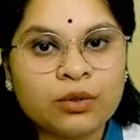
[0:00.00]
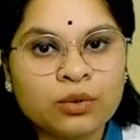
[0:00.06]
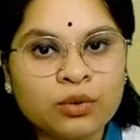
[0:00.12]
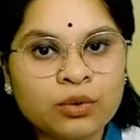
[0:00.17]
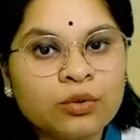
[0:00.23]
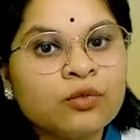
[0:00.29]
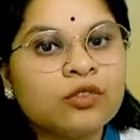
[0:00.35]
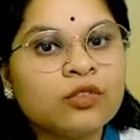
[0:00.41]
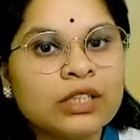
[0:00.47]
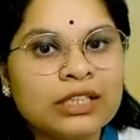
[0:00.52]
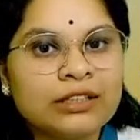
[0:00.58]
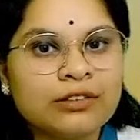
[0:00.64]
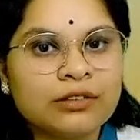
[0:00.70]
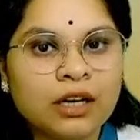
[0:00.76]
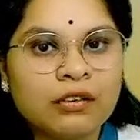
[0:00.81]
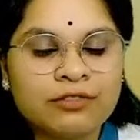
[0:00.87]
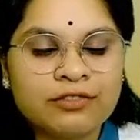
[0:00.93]
to do
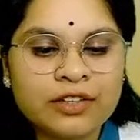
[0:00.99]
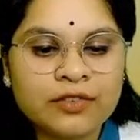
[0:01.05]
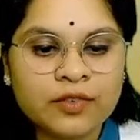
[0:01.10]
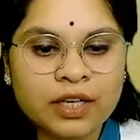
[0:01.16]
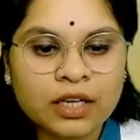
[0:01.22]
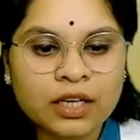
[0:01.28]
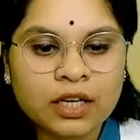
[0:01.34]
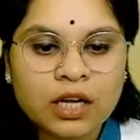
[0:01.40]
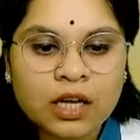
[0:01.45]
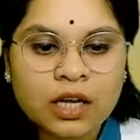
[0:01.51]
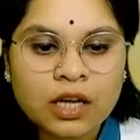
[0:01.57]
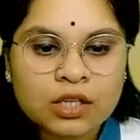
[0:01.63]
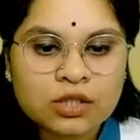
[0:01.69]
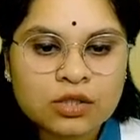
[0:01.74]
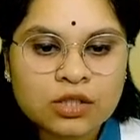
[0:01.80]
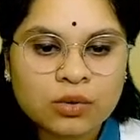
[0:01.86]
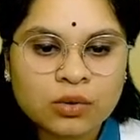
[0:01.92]
weaving.
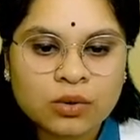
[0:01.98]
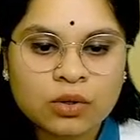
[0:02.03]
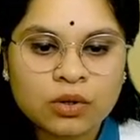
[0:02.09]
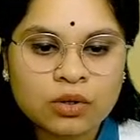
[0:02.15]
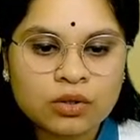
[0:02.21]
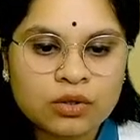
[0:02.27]
So